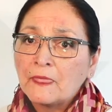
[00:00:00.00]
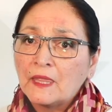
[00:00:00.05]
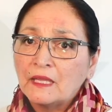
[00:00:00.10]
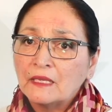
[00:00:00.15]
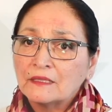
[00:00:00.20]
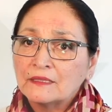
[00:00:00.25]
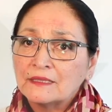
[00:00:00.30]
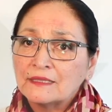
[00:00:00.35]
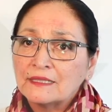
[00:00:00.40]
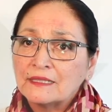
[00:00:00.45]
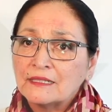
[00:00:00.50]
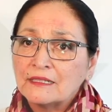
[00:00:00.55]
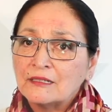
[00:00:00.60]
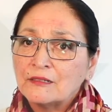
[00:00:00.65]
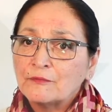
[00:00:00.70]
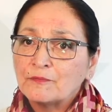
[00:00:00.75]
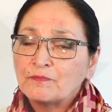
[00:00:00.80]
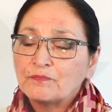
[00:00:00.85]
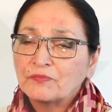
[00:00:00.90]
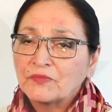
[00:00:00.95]

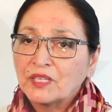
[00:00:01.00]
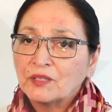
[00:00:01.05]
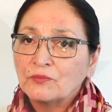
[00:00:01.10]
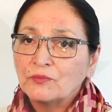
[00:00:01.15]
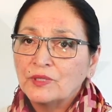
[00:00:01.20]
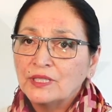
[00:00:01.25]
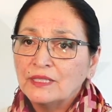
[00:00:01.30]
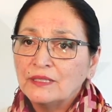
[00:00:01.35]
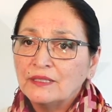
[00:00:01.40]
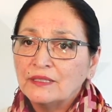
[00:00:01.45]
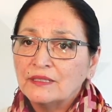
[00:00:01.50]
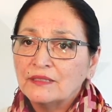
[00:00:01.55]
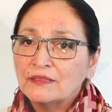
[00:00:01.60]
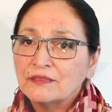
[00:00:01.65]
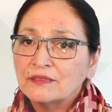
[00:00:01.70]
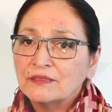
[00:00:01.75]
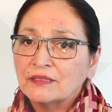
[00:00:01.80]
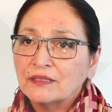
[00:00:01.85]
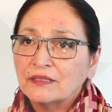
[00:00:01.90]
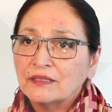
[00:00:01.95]
it really
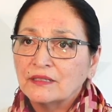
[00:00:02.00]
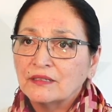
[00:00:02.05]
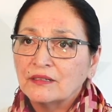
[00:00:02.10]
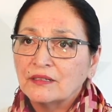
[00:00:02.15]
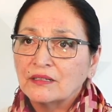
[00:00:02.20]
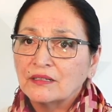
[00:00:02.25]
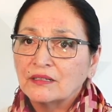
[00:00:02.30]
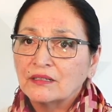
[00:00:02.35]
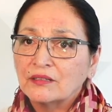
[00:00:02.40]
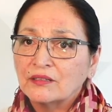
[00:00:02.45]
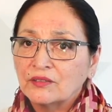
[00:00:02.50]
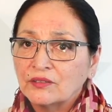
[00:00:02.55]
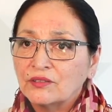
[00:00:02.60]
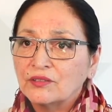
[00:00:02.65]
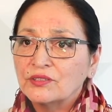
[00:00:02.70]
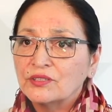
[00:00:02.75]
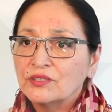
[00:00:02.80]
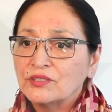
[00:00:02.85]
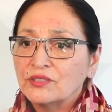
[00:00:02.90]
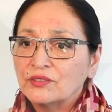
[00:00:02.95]
is a
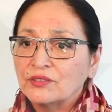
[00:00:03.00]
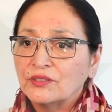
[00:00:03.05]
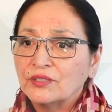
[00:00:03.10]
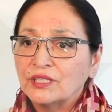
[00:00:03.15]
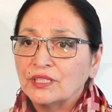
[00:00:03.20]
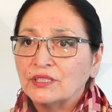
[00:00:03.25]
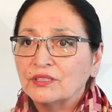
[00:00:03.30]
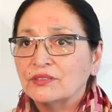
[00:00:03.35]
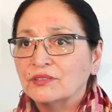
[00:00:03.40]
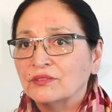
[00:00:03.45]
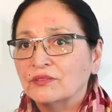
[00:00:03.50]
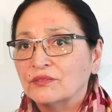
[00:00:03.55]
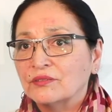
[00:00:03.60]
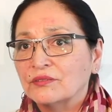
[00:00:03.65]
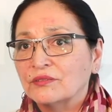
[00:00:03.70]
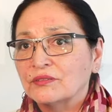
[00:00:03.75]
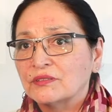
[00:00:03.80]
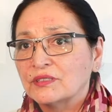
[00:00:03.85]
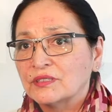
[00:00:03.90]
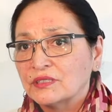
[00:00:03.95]
good journey
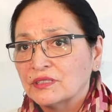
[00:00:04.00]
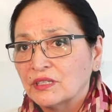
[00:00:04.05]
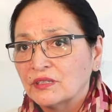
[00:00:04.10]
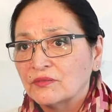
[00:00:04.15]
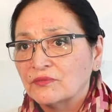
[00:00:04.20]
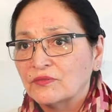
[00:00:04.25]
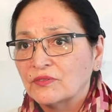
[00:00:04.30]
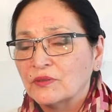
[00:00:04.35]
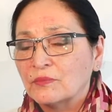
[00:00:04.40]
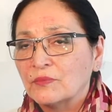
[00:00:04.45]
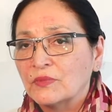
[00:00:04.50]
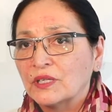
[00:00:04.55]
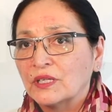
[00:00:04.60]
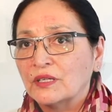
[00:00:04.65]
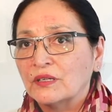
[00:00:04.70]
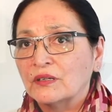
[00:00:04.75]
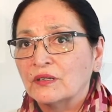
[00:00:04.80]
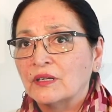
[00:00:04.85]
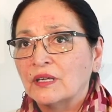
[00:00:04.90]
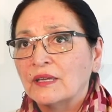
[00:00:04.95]
to start from
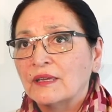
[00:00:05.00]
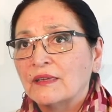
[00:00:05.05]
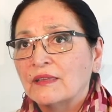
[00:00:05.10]
there.